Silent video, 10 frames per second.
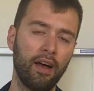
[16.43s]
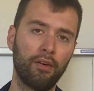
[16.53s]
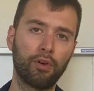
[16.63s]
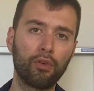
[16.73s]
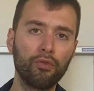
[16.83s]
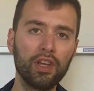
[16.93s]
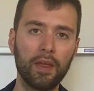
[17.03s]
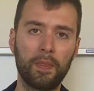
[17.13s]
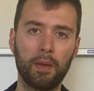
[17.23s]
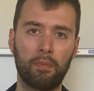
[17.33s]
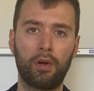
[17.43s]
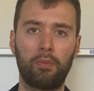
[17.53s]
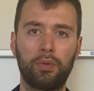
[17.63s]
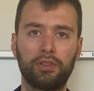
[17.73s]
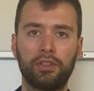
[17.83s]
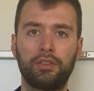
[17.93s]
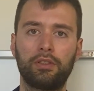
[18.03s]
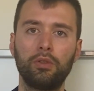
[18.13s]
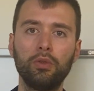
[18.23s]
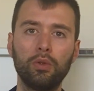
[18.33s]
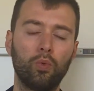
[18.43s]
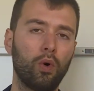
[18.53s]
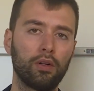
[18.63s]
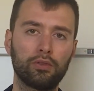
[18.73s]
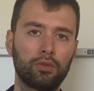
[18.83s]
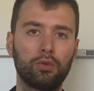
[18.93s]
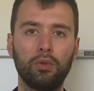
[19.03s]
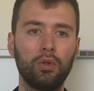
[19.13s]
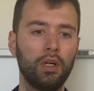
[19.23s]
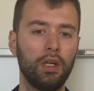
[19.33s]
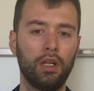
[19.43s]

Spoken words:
for VAT purposes you want to